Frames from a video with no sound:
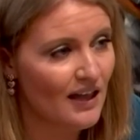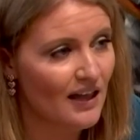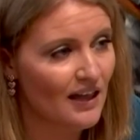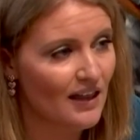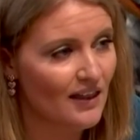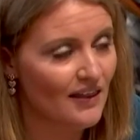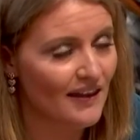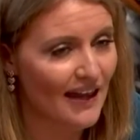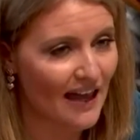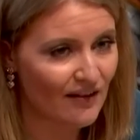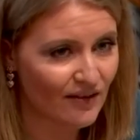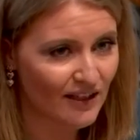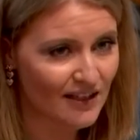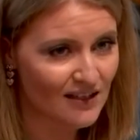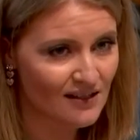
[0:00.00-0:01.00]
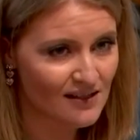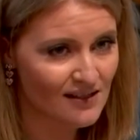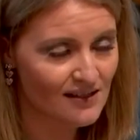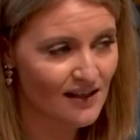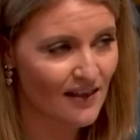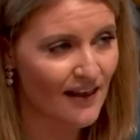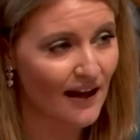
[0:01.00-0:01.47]
the
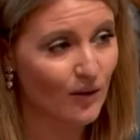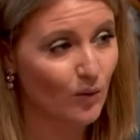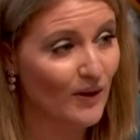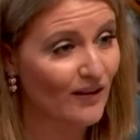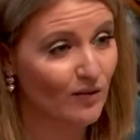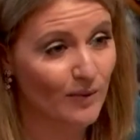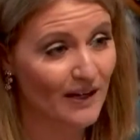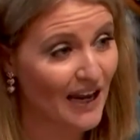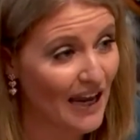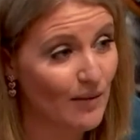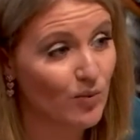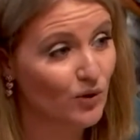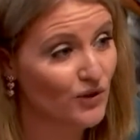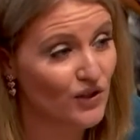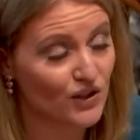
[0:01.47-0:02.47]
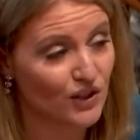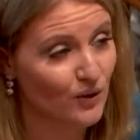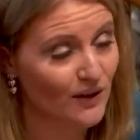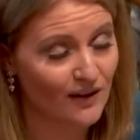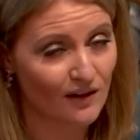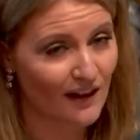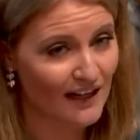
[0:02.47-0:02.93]
evidence that we've been able to do
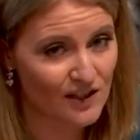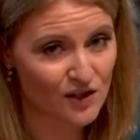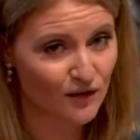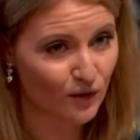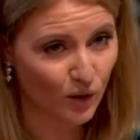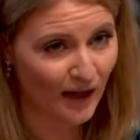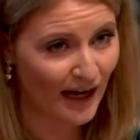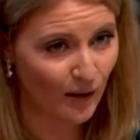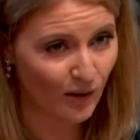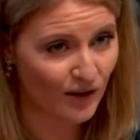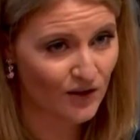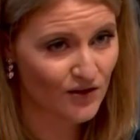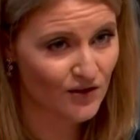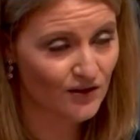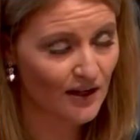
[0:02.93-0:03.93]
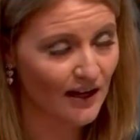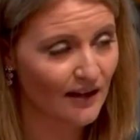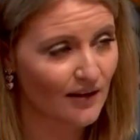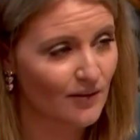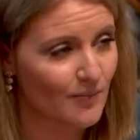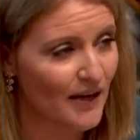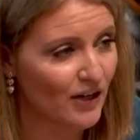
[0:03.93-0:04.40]
in the last 4 hours.
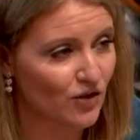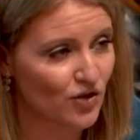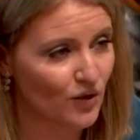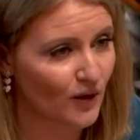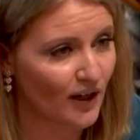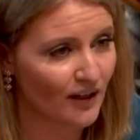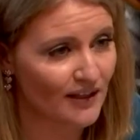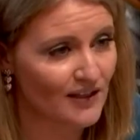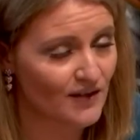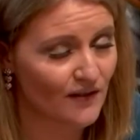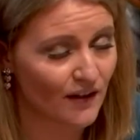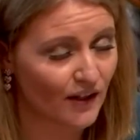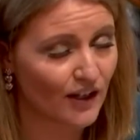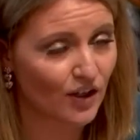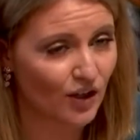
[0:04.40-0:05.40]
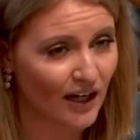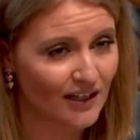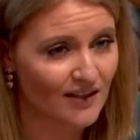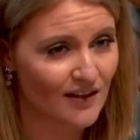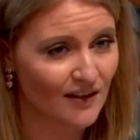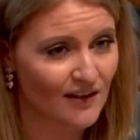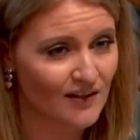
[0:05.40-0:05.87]
Mayor Giuliani is very
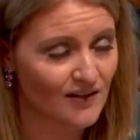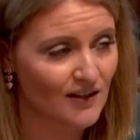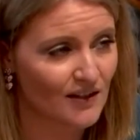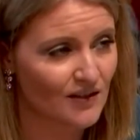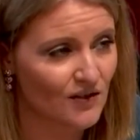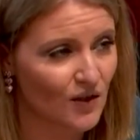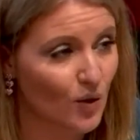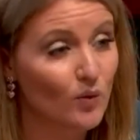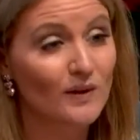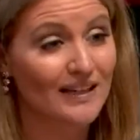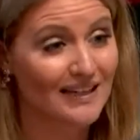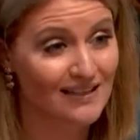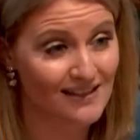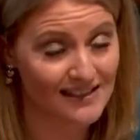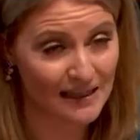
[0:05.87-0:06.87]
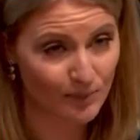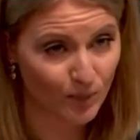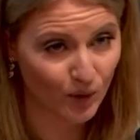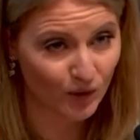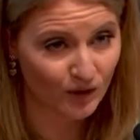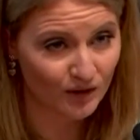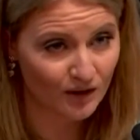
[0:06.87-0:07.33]
correct that this is only a
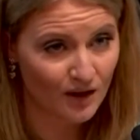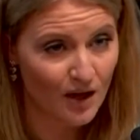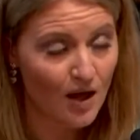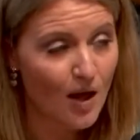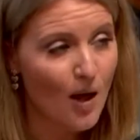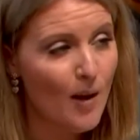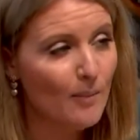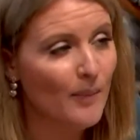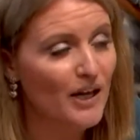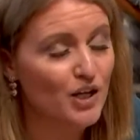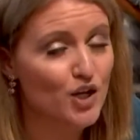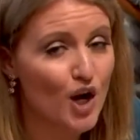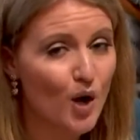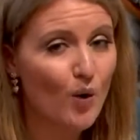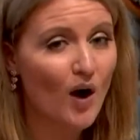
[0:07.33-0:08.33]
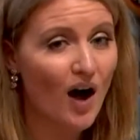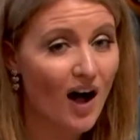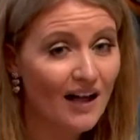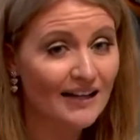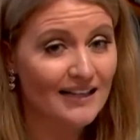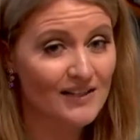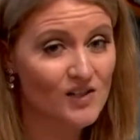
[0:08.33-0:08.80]
sample. But no
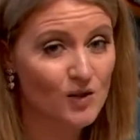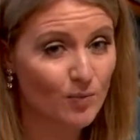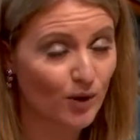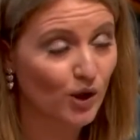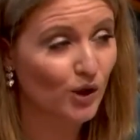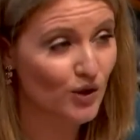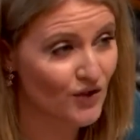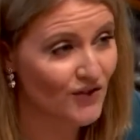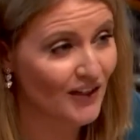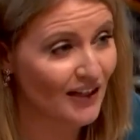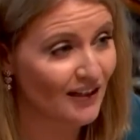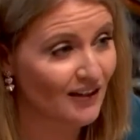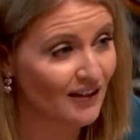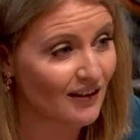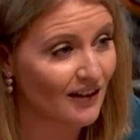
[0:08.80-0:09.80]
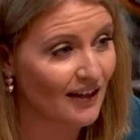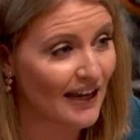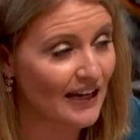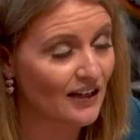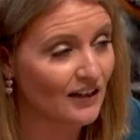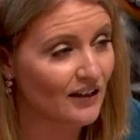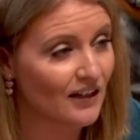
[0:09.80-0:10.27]
honest person
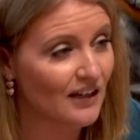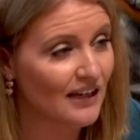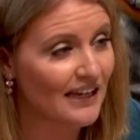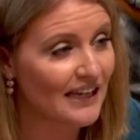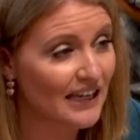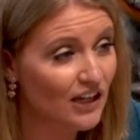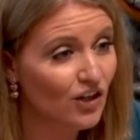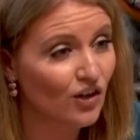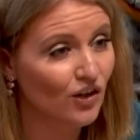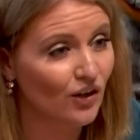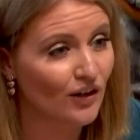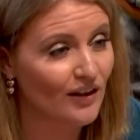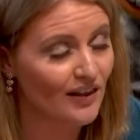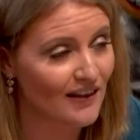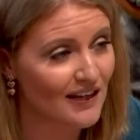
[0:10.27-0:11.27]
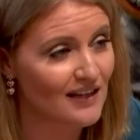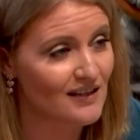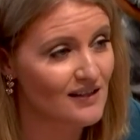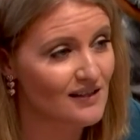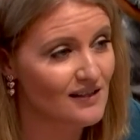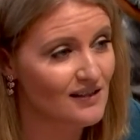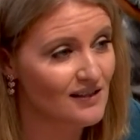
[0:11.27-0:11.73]
can hear
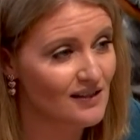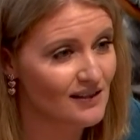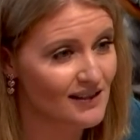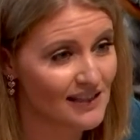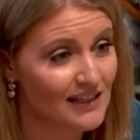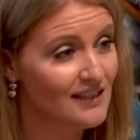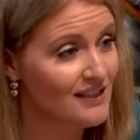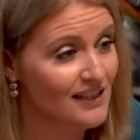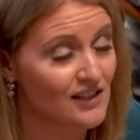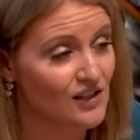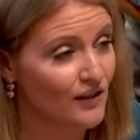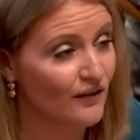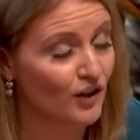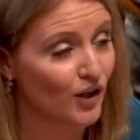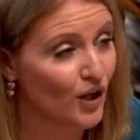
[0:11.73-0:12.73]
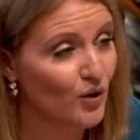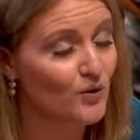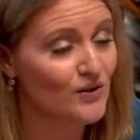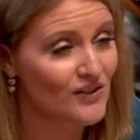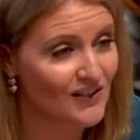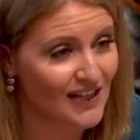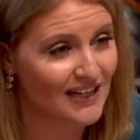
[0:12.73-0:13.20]
these citizens of your own
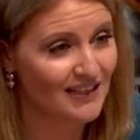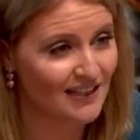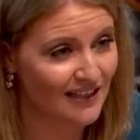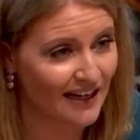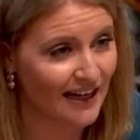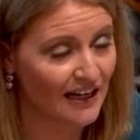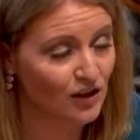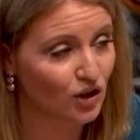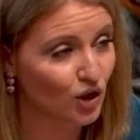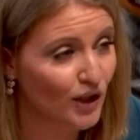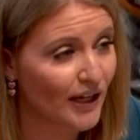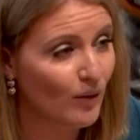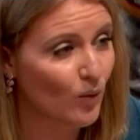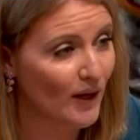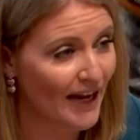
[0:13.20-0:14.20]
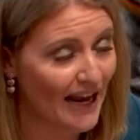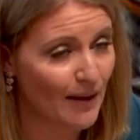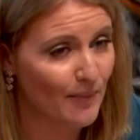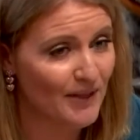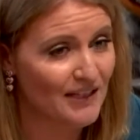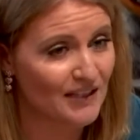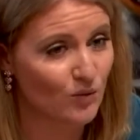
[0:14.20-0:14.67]
state today look at what
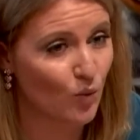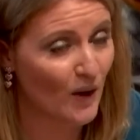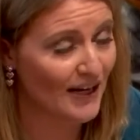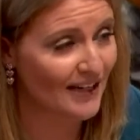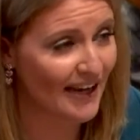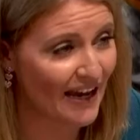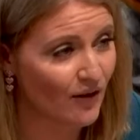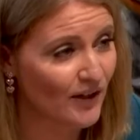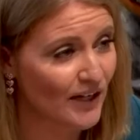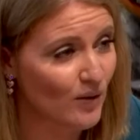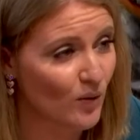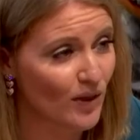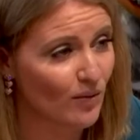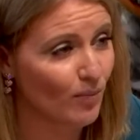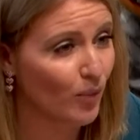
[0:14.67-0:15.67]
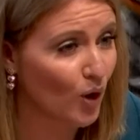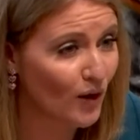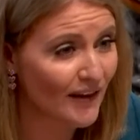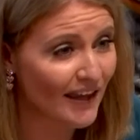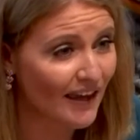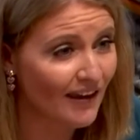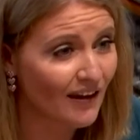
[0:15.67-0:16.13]
happened in Wayne County with the
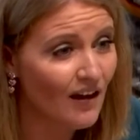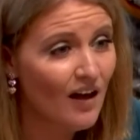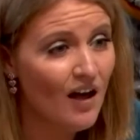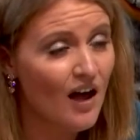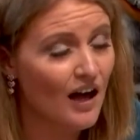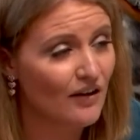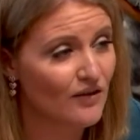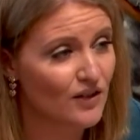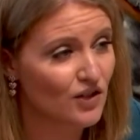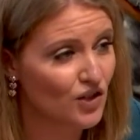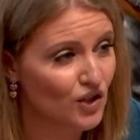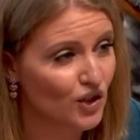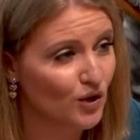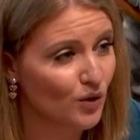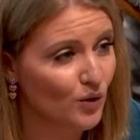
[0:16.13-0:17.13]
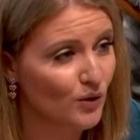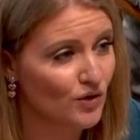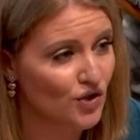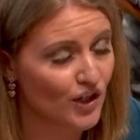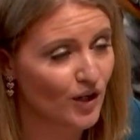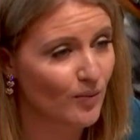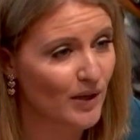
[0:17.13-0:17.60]
bullying of the 2
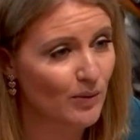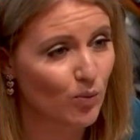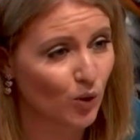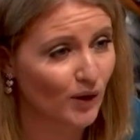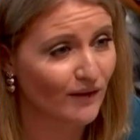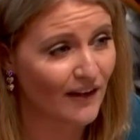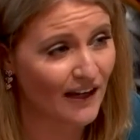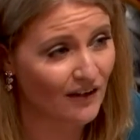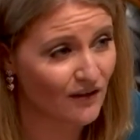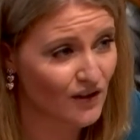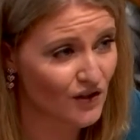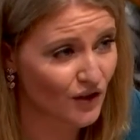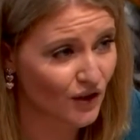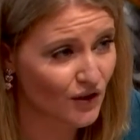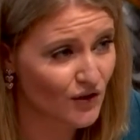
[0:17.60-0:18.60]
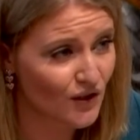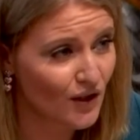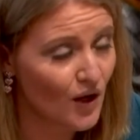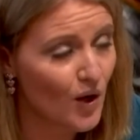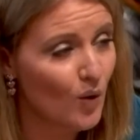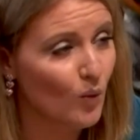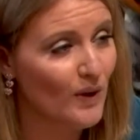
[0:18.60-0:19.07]
GOP Board of Canvassers
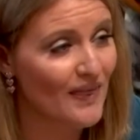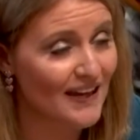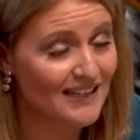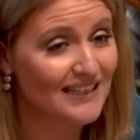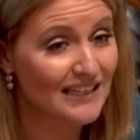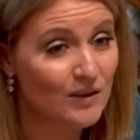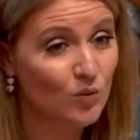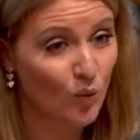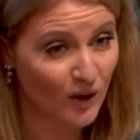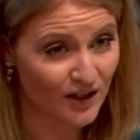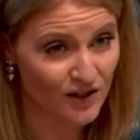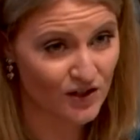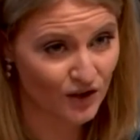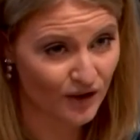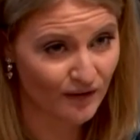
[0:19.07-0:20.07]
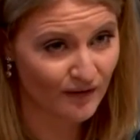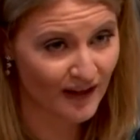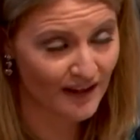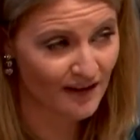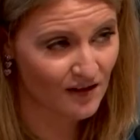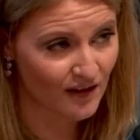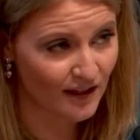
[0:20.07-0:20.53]
when they didn't want to certify
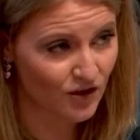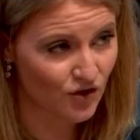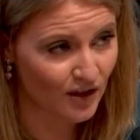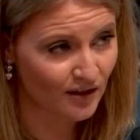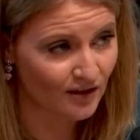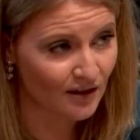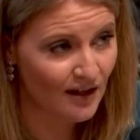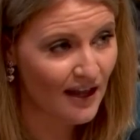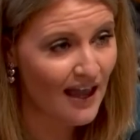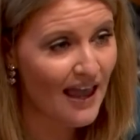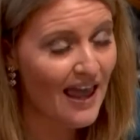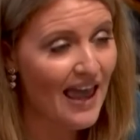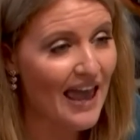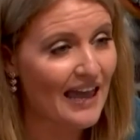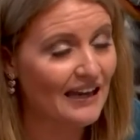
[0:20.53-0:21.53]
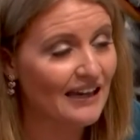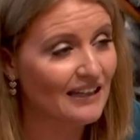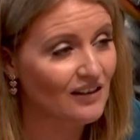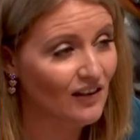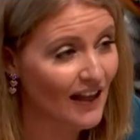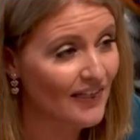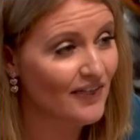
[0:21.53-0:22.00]
the election, and
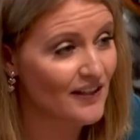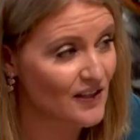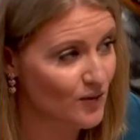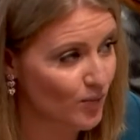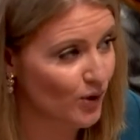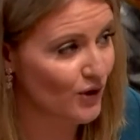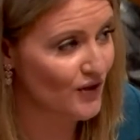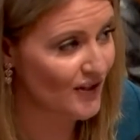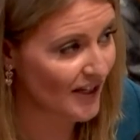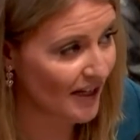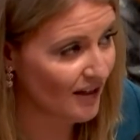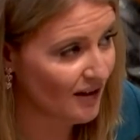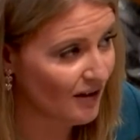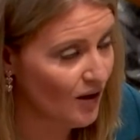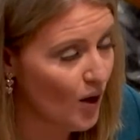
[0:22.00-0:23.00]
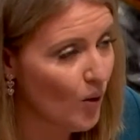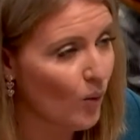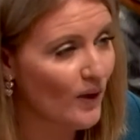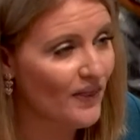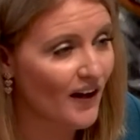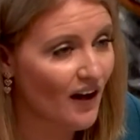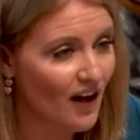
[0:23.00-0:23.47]
can let this proceed.
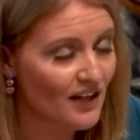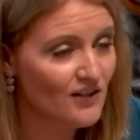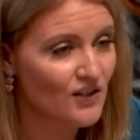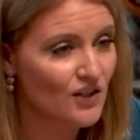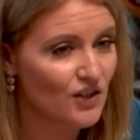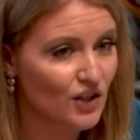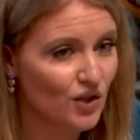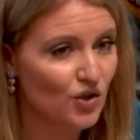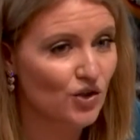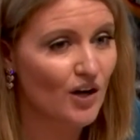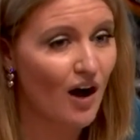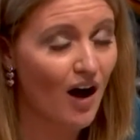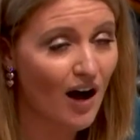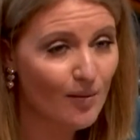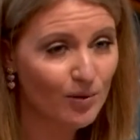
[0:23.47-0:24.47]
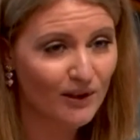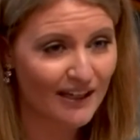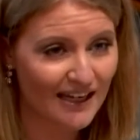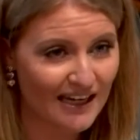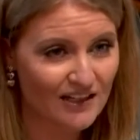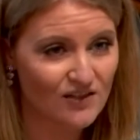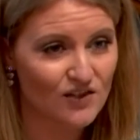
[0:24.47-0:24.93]
What the Constitution
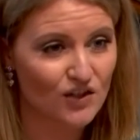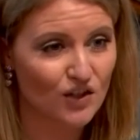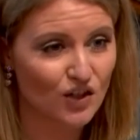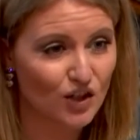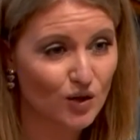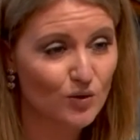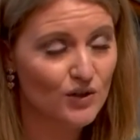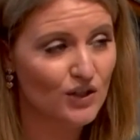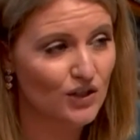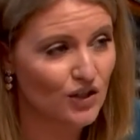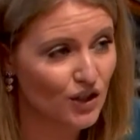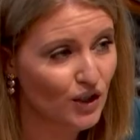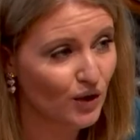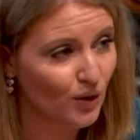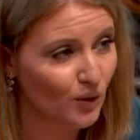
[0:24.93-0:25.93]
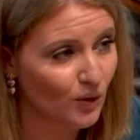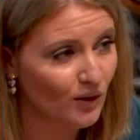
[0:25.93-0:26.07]
obligates you to do